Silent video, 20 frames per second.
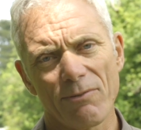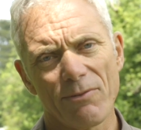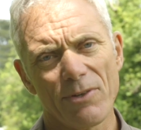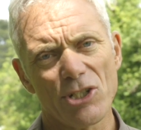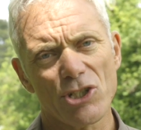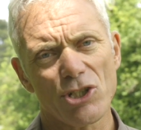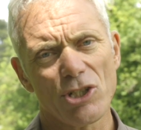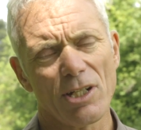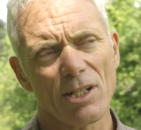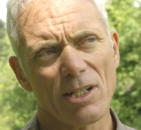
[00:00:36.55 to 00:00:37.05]

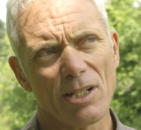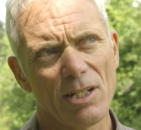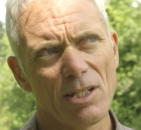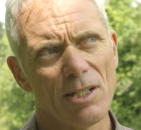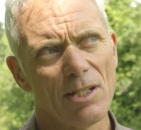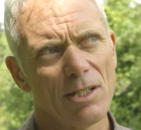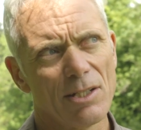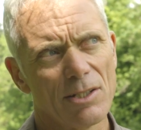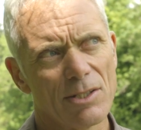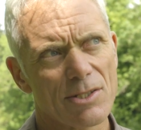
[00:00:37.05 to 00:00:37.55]
Fishing
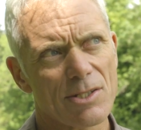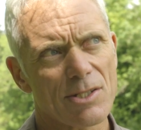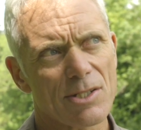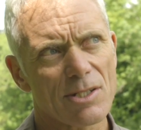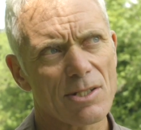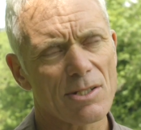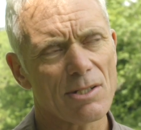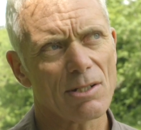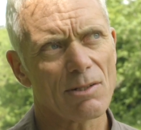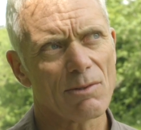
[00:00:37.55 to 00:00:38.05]

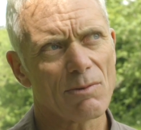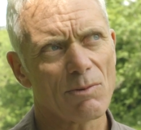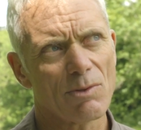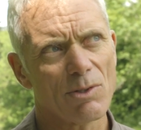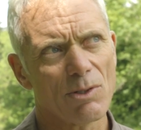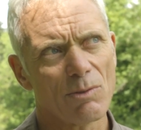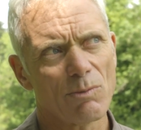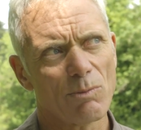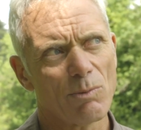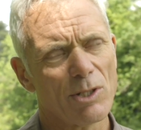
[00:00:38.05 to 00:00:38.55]
is,
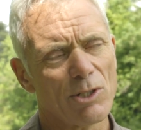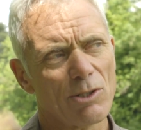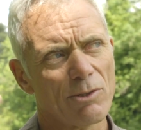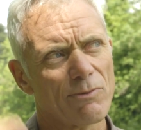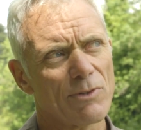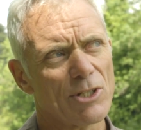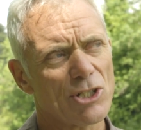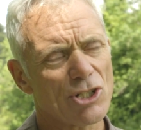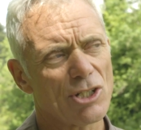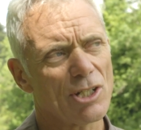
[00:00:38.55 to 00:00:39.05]
you, when you're
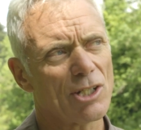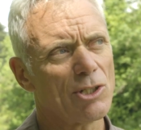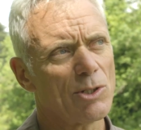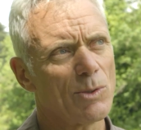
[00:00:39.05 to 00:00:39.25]
fishing,